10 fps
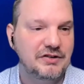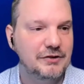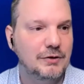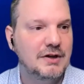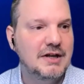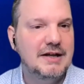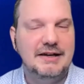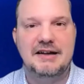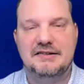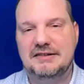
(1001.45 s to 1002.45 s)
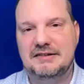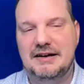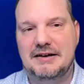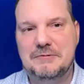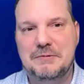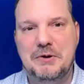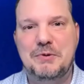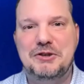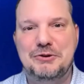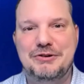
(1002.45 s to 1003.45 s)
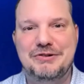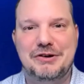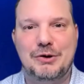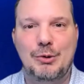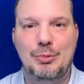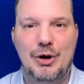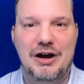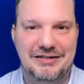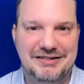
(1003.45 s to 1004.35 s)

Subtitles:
So yes, we do use our own product.